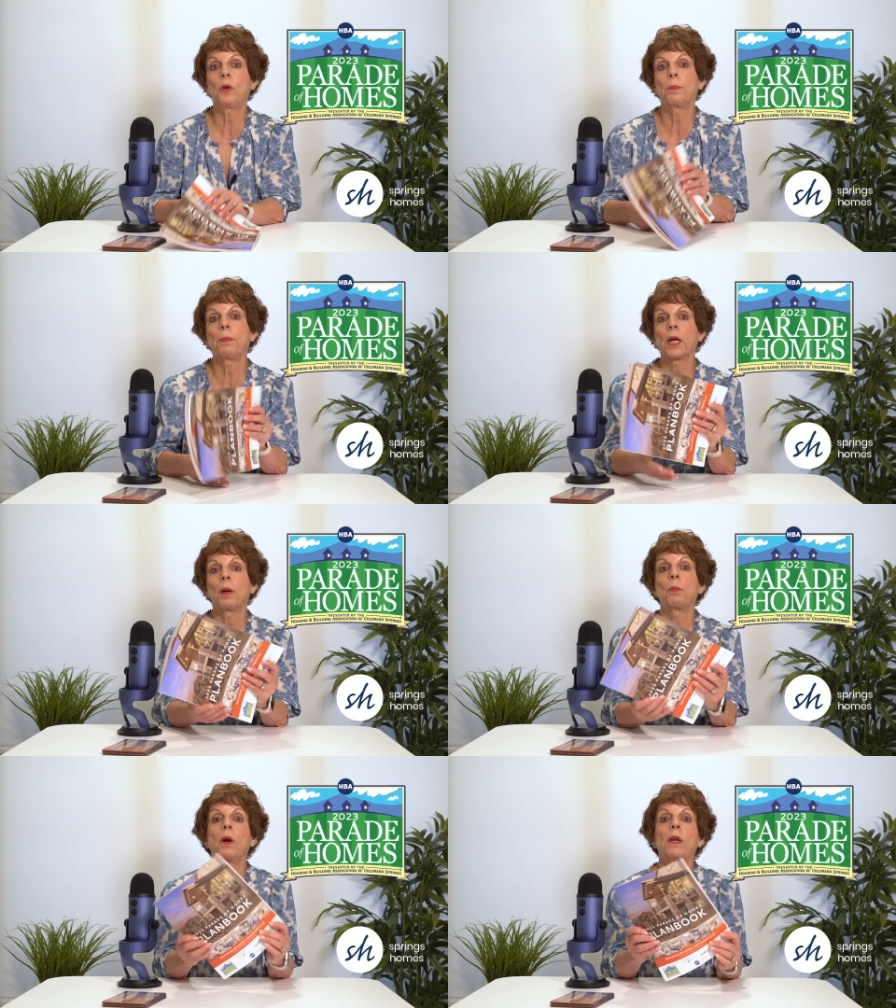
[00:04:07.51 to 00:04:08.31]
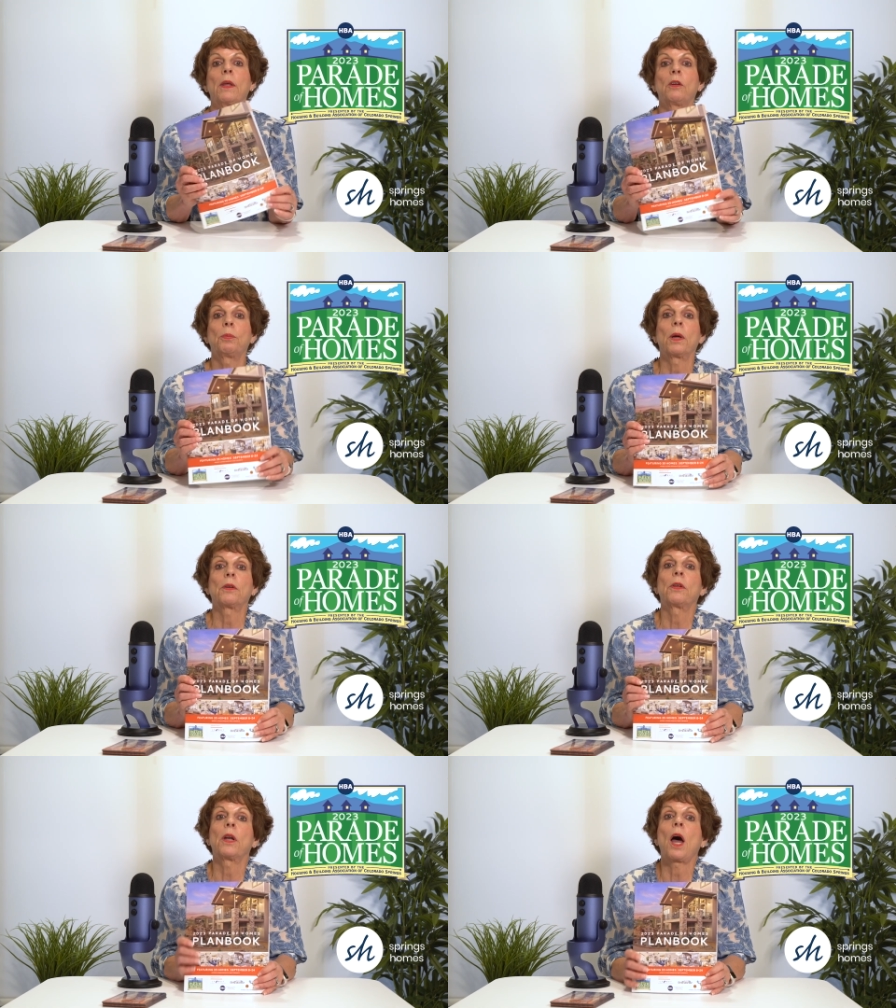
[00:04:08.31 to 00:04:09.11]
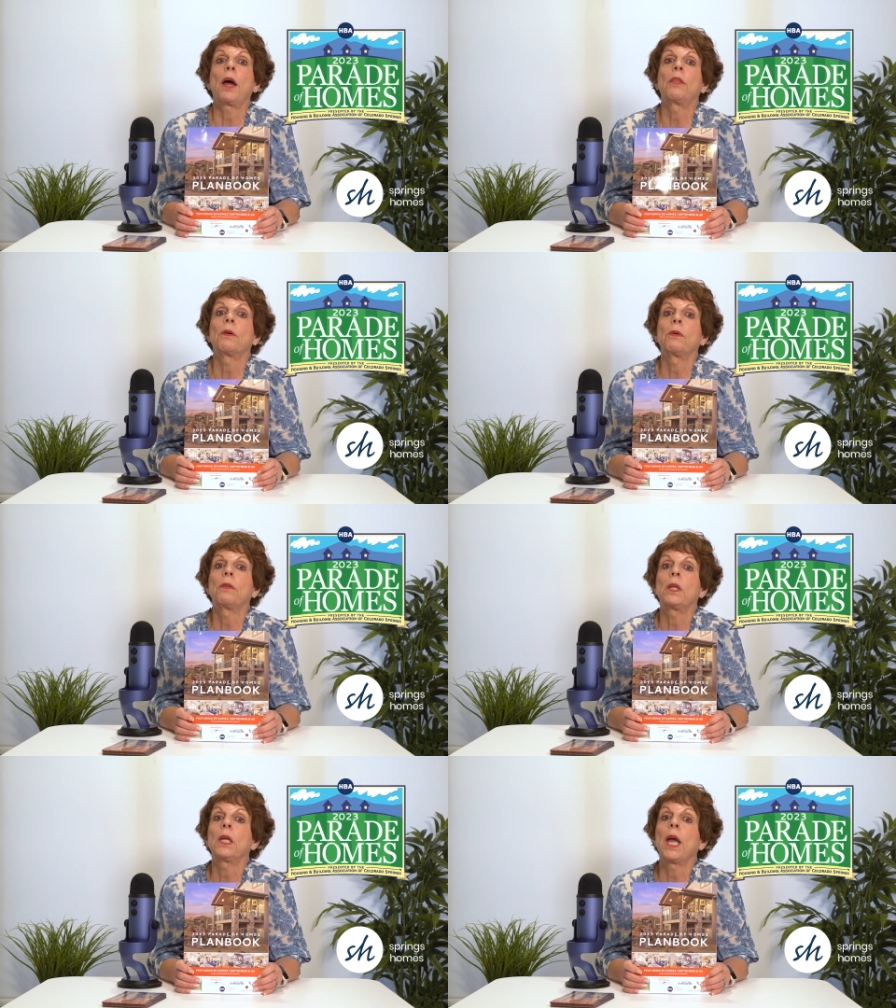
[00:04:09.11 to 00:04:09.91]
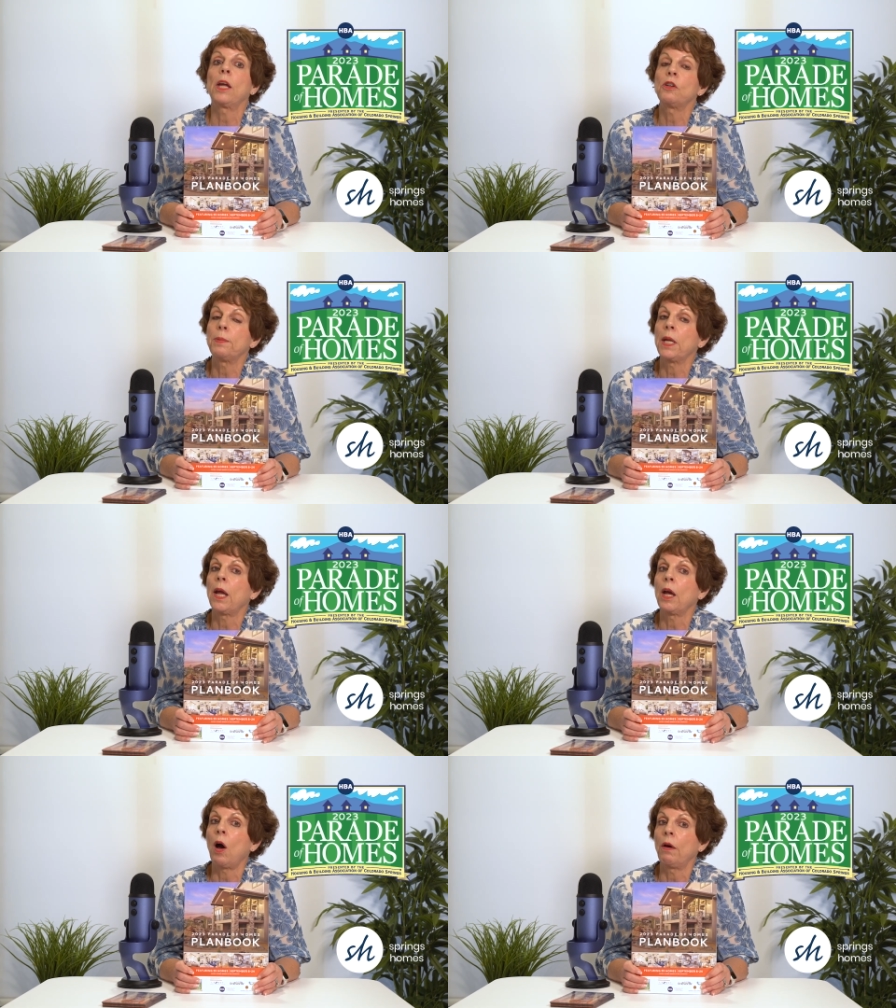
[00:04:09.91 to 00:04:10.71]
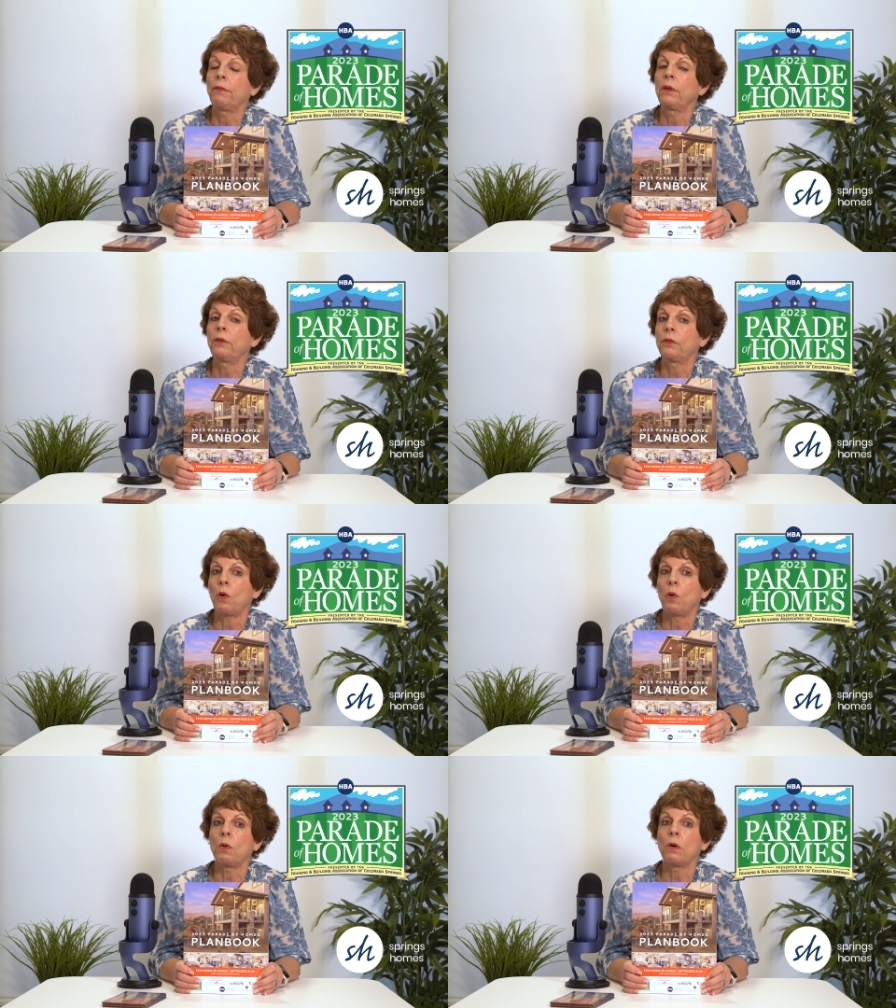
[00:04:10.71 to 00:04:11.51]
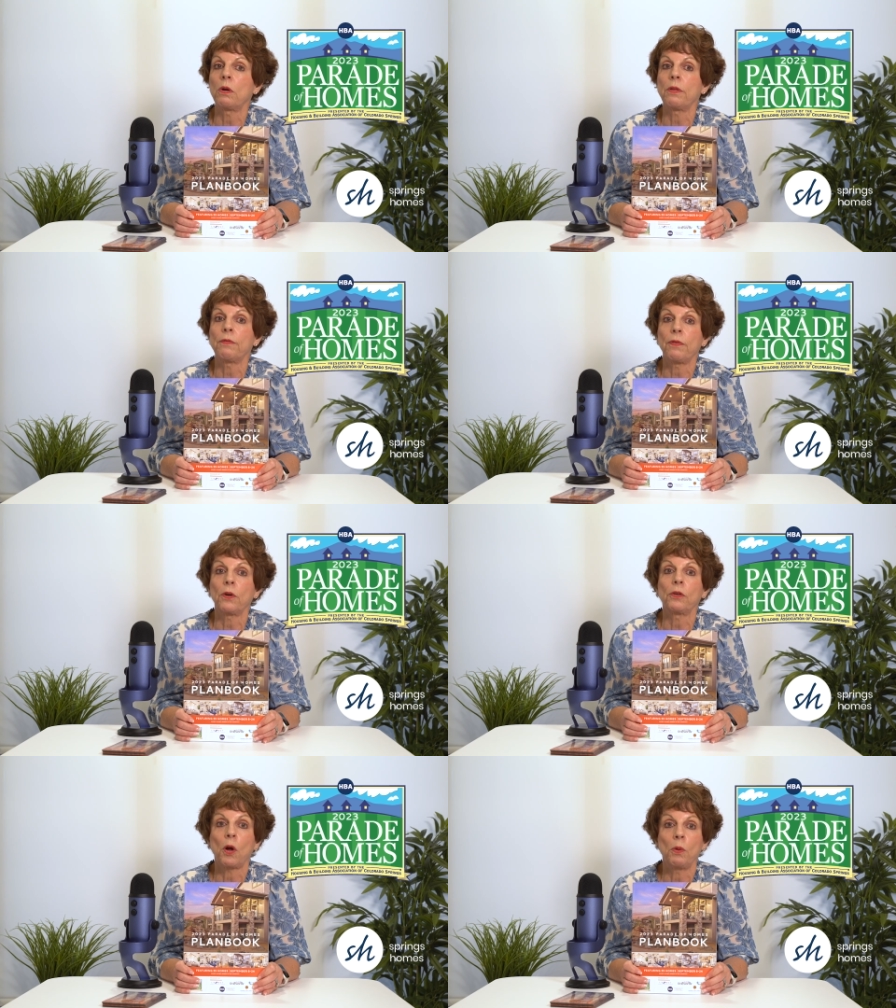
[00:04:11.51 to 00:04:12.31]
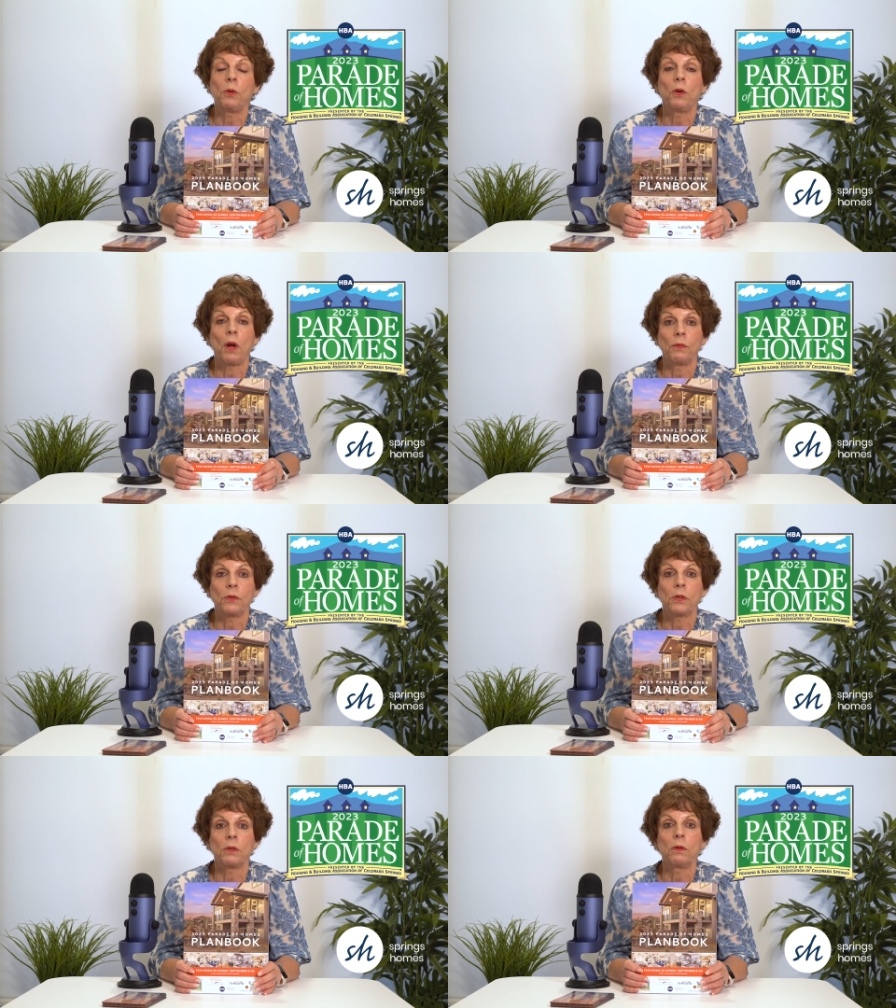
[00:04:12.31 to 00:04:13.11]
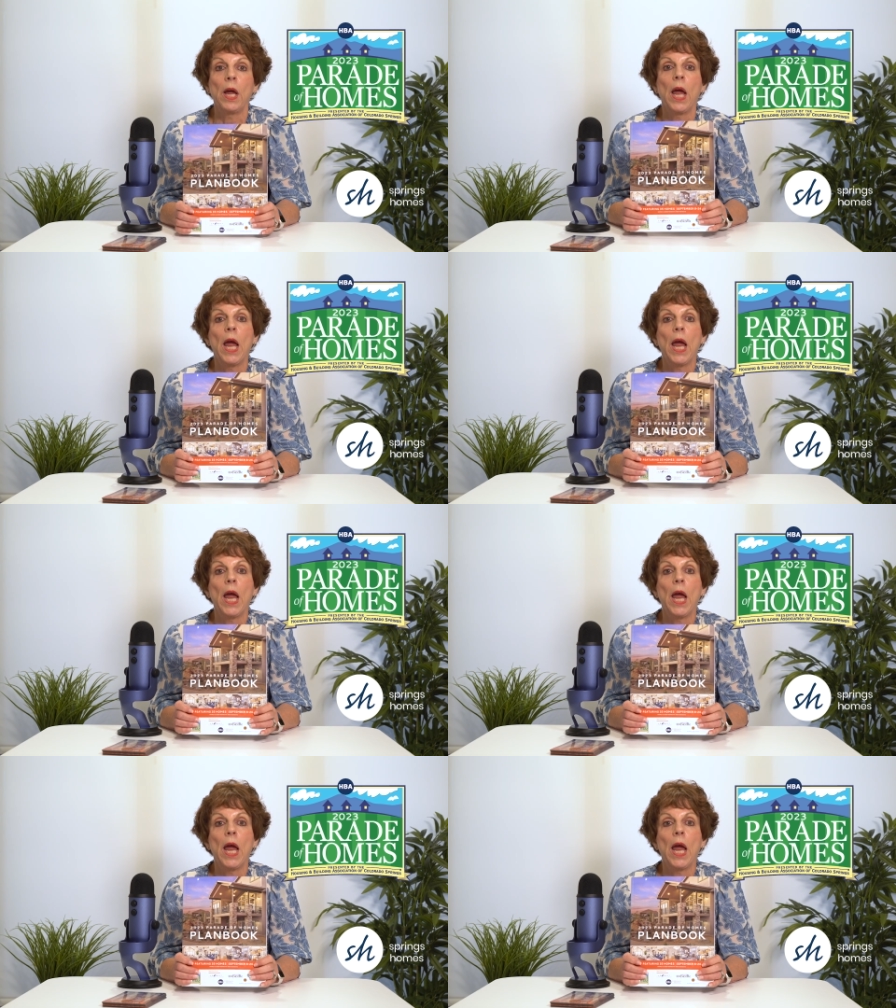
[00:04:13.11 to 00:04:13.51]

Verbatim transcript: you can pick up one of these books at either the HBA office or the first home you go to,